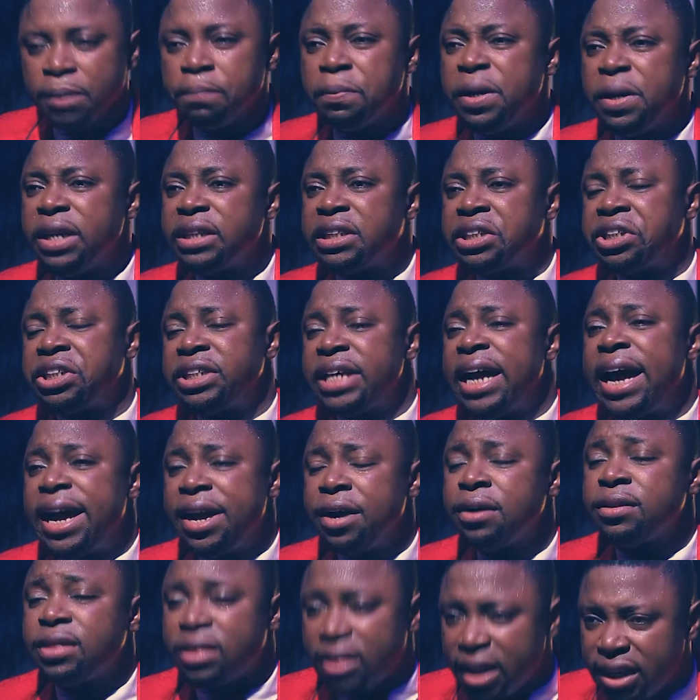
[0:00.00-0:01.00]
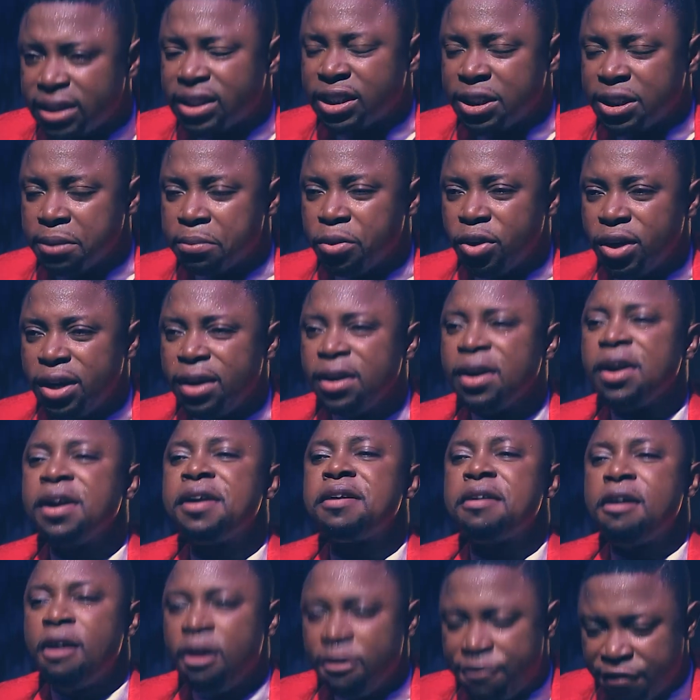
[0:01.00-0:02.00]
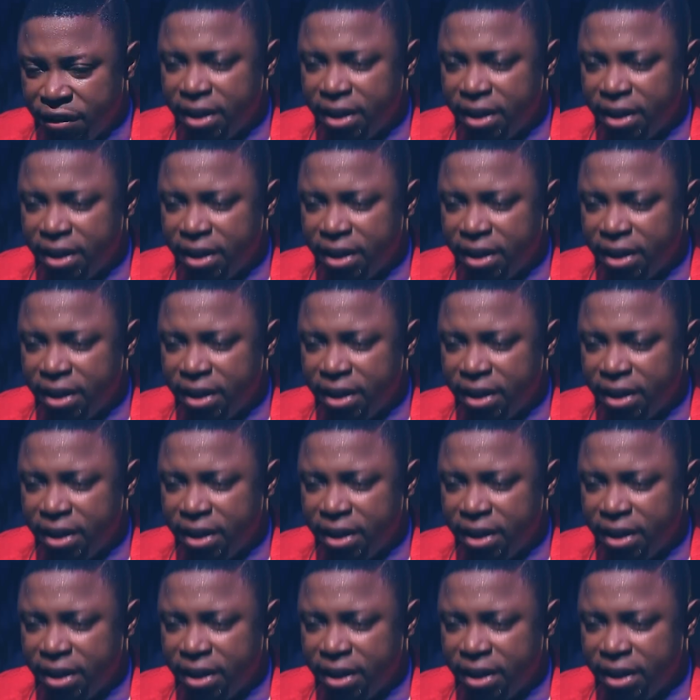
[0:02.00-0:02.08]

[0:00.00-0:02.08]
Please share your testimony of